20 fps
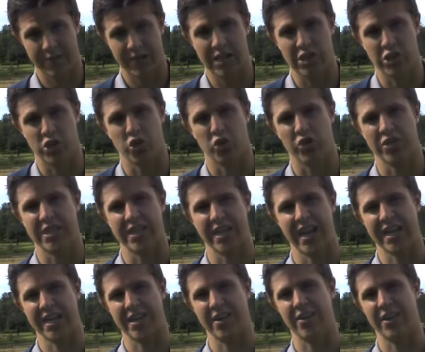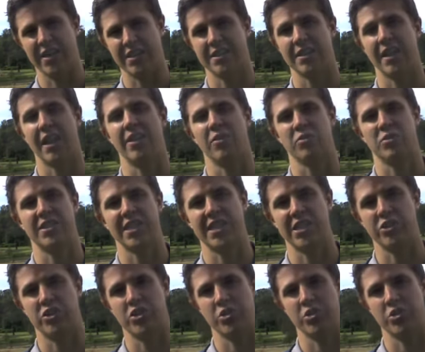Enjoy today, guys, and I'll see you